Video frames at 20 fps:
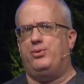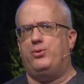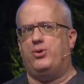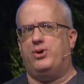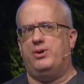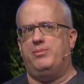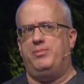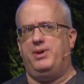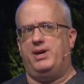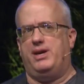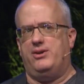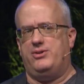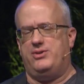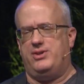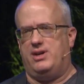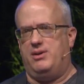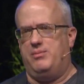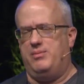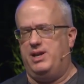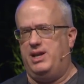important because
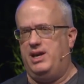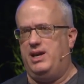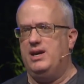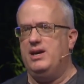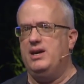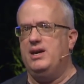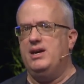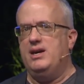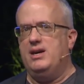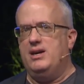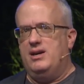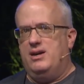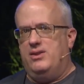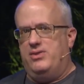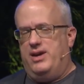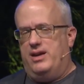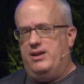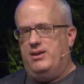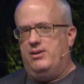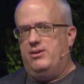the committee
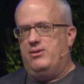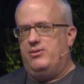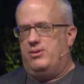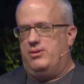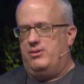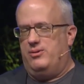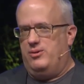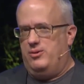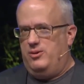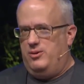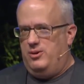then,